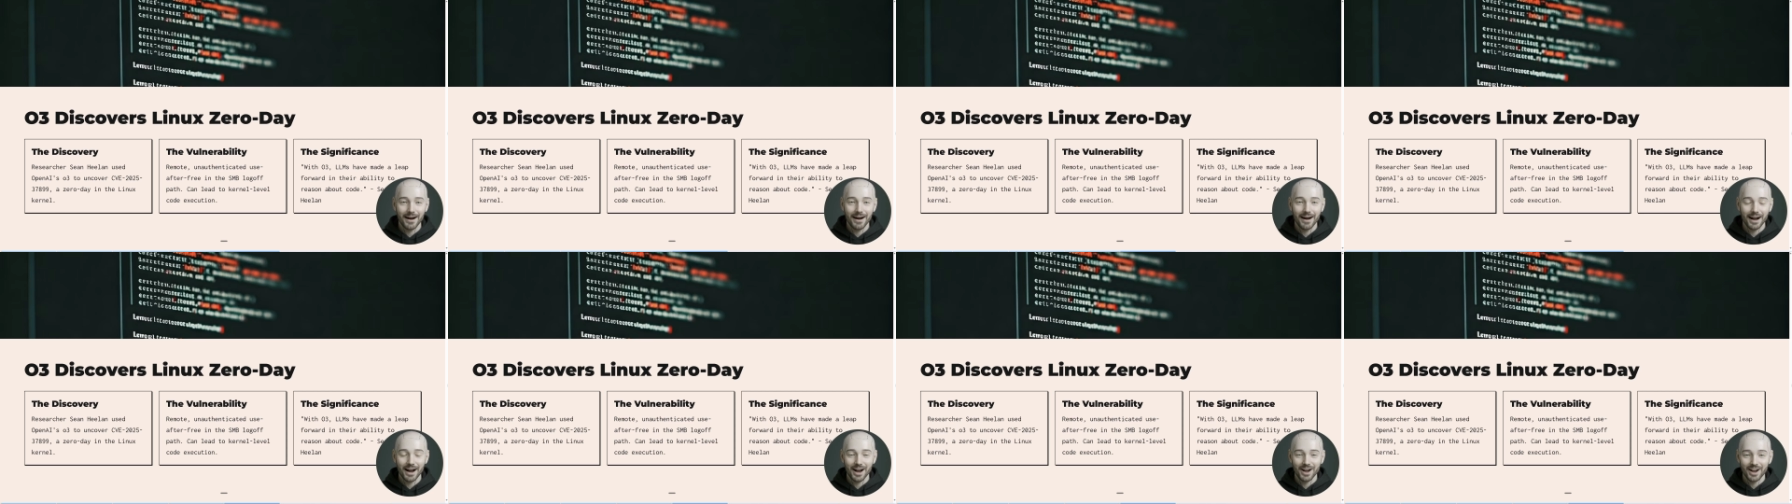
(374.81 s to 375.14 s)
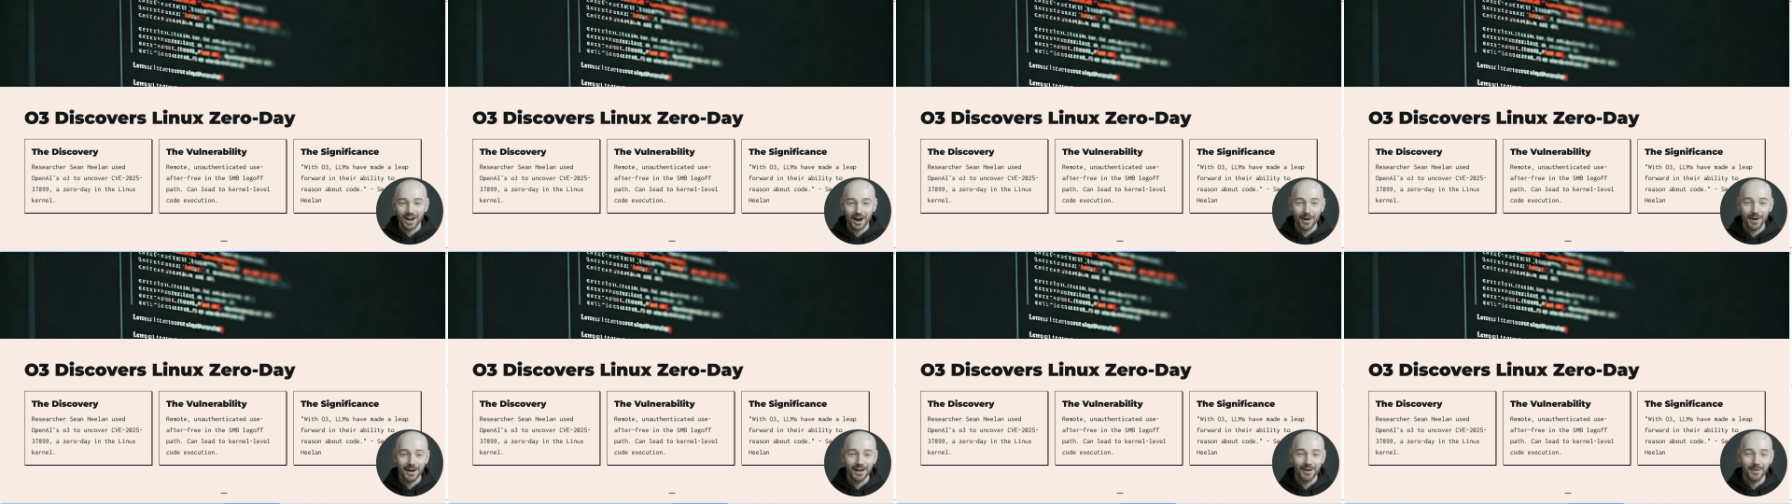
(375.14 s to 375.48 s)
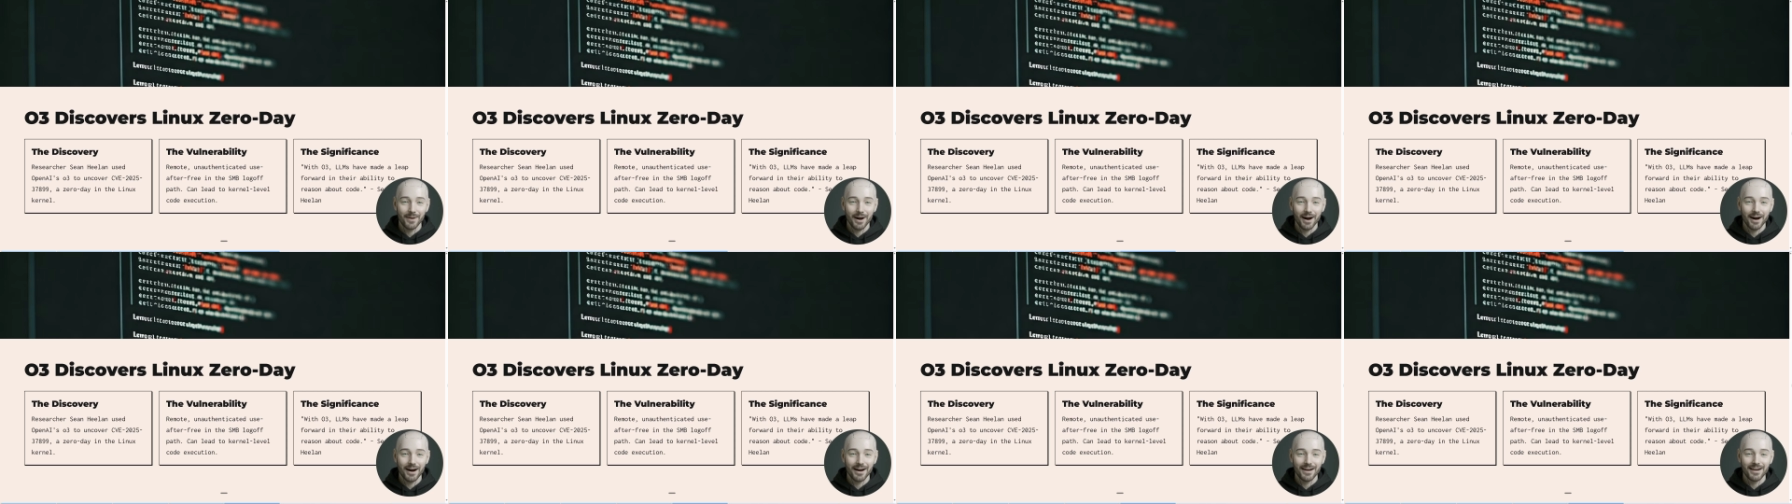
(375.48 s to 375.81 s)
In Sean's
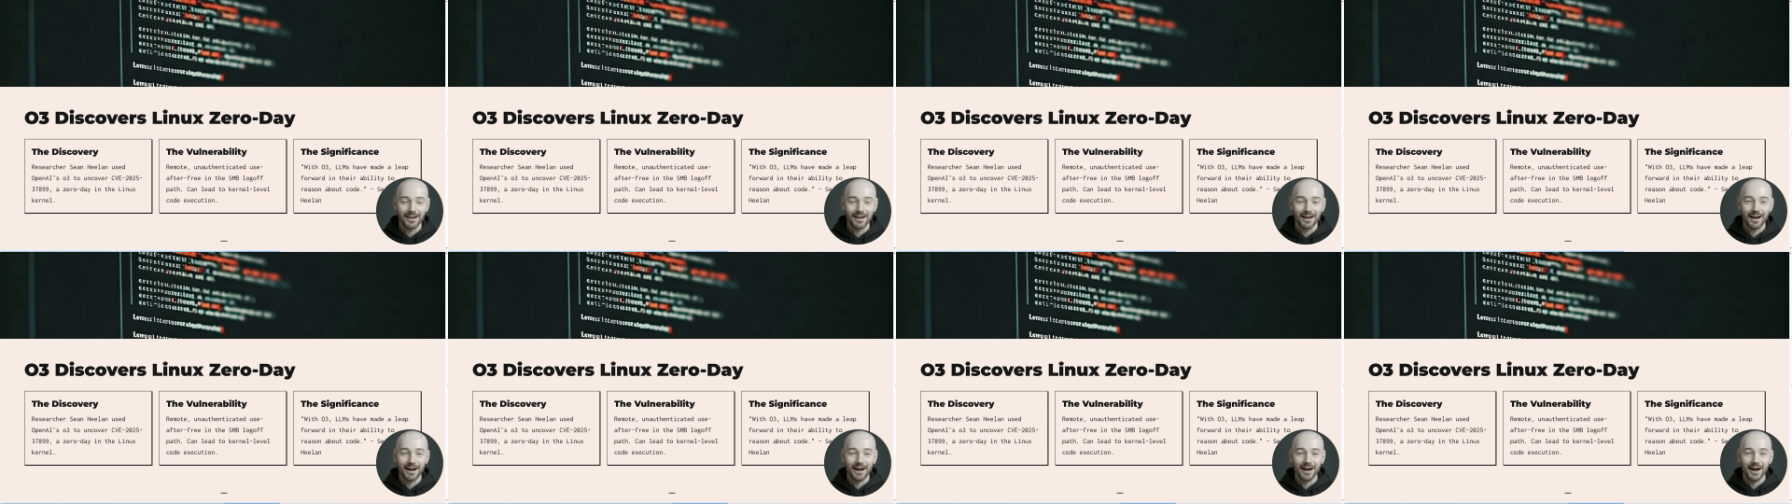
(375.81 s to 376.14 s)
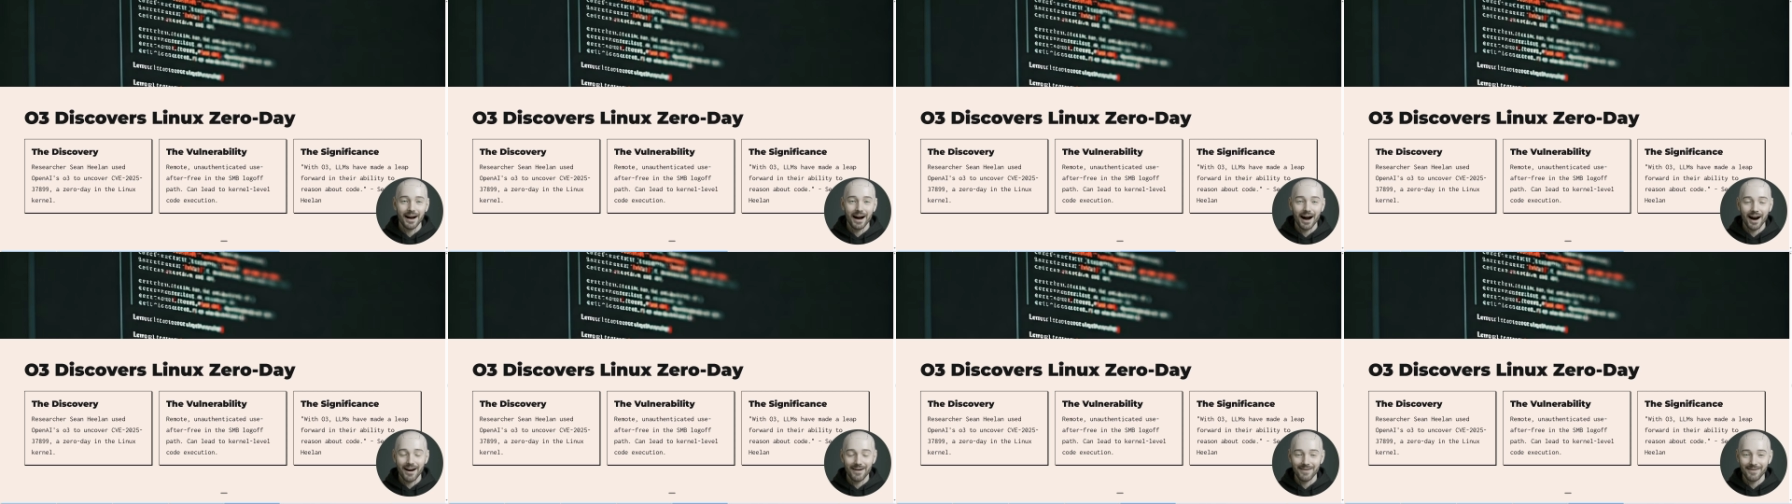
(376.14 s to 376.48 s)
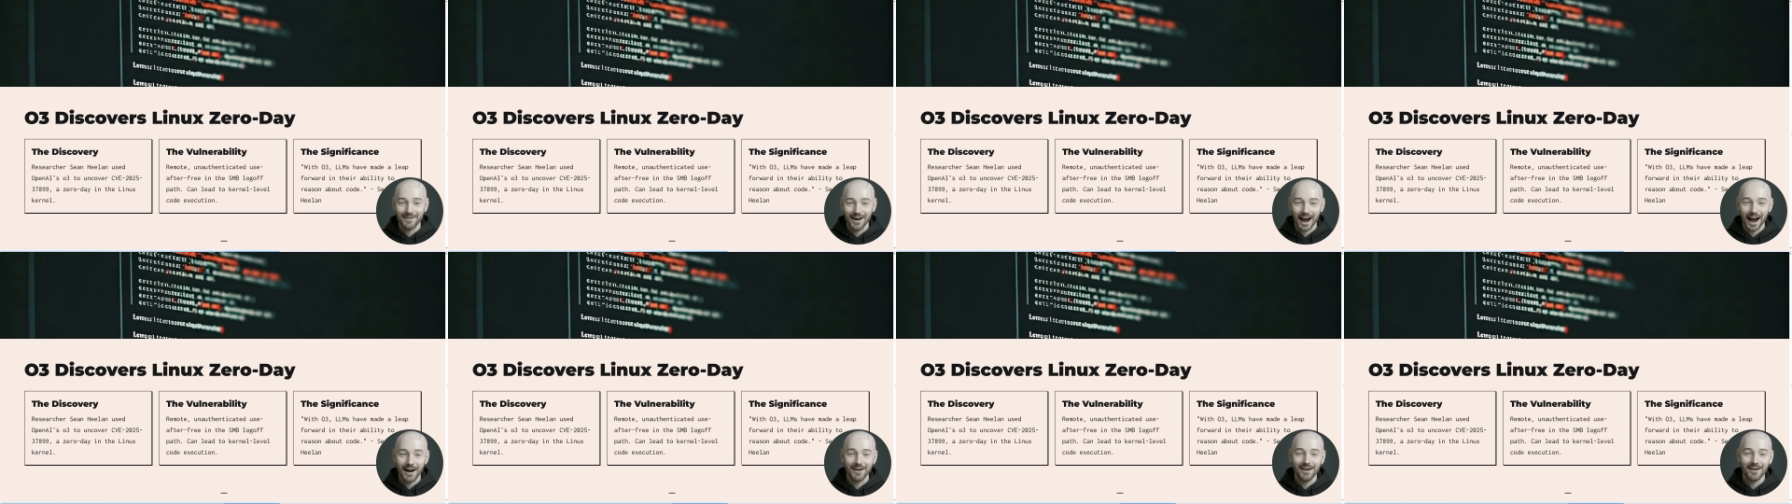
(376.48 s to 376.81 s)
words, "I
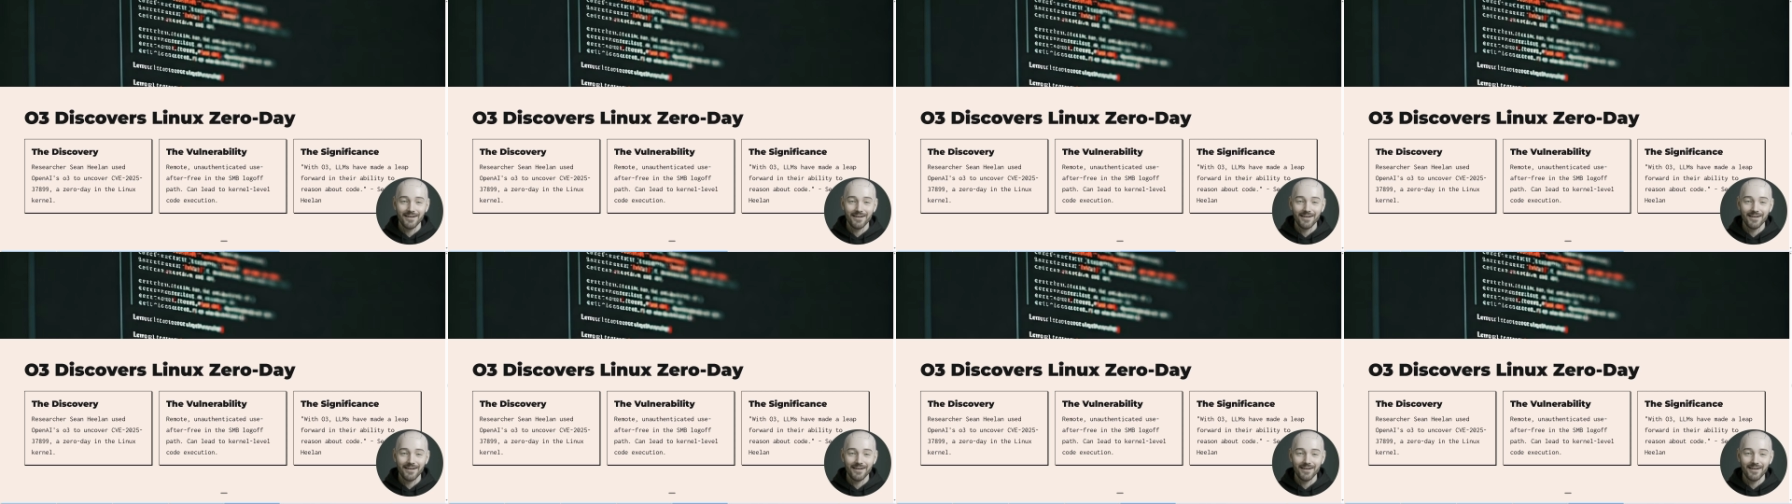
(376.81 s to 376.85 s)
found